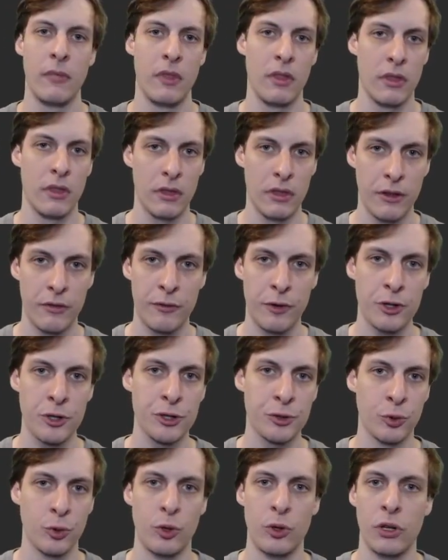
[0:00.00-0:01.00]
The
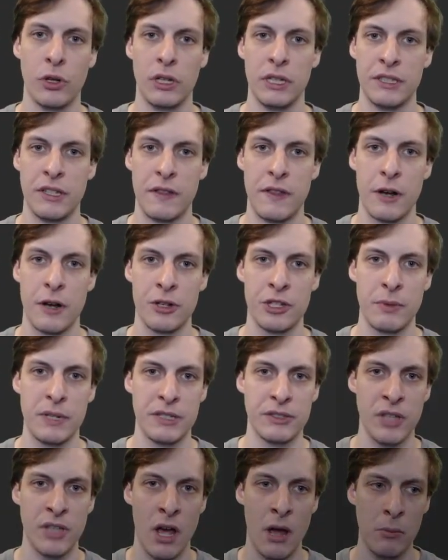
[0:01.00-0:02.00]
first rule is that there should be
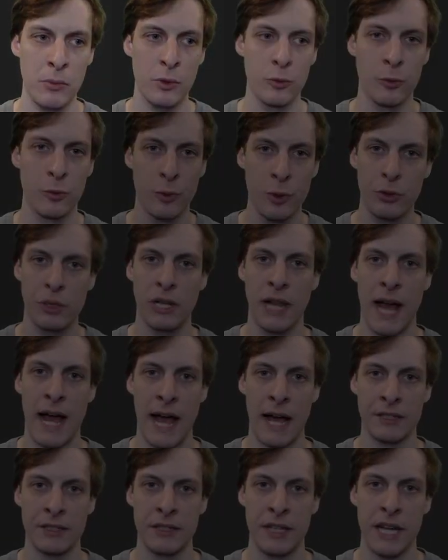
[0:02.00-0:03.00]
some root
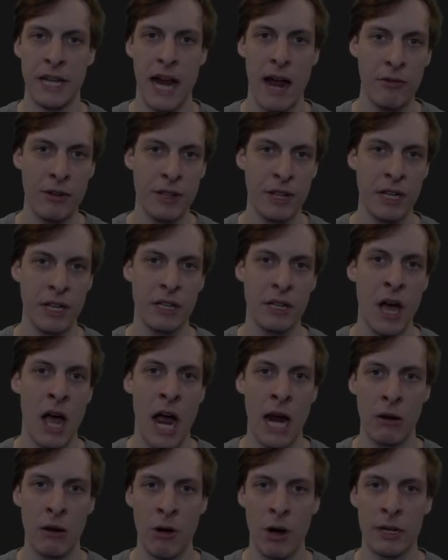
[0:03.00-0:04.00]
class that everything in the
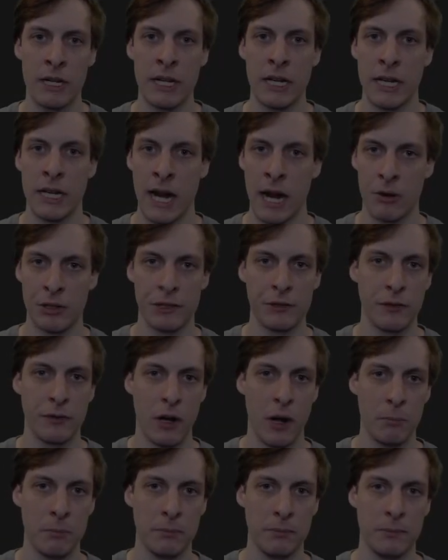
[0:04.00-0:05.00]
hierarchy inherits
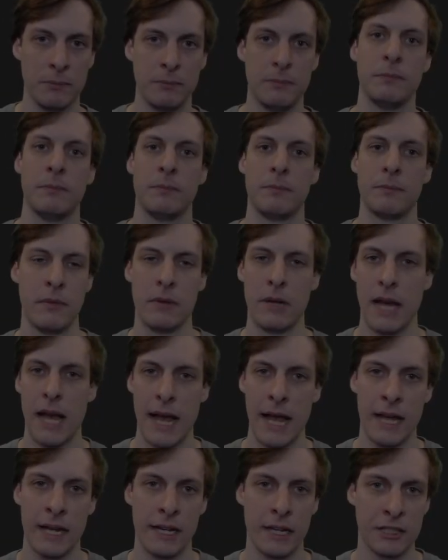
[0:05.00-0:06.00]
from.
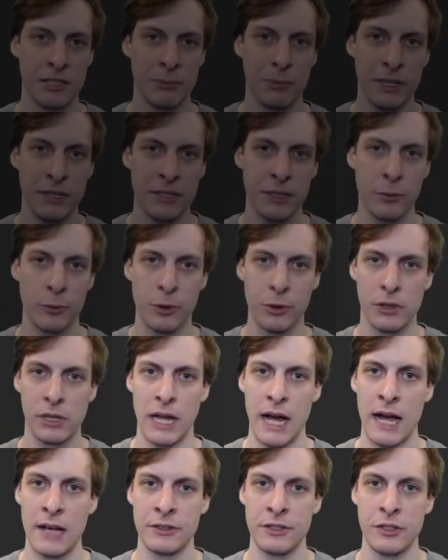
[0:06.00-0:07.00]
An explicit root
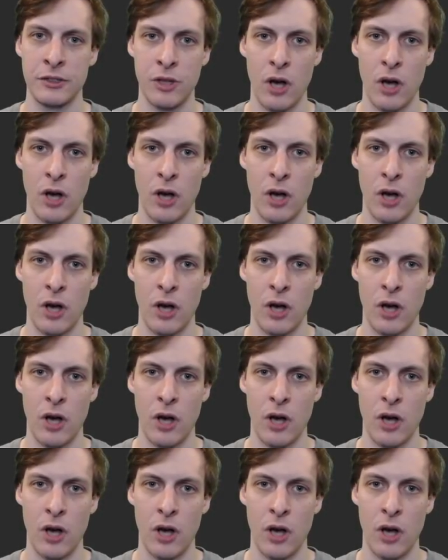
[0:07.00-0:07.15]
class is